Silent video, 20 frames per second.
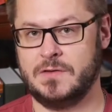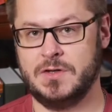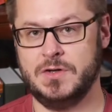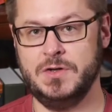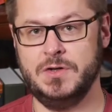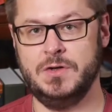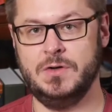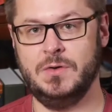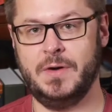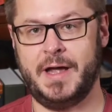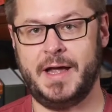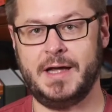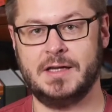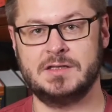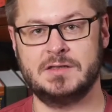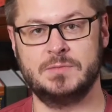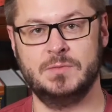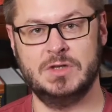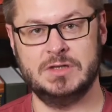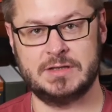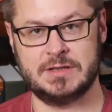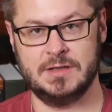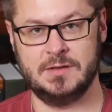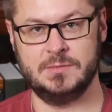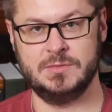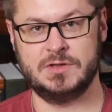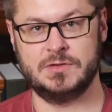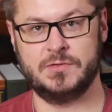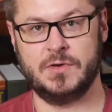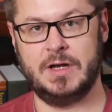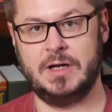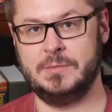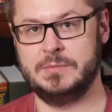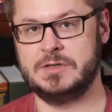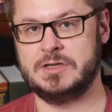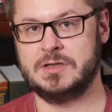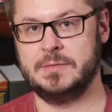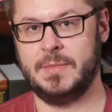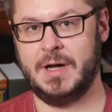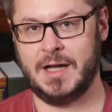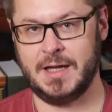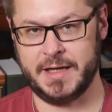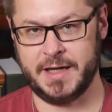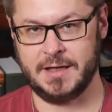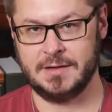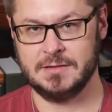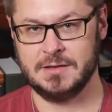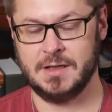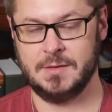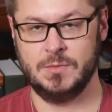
two ex-Muslims from Somalia.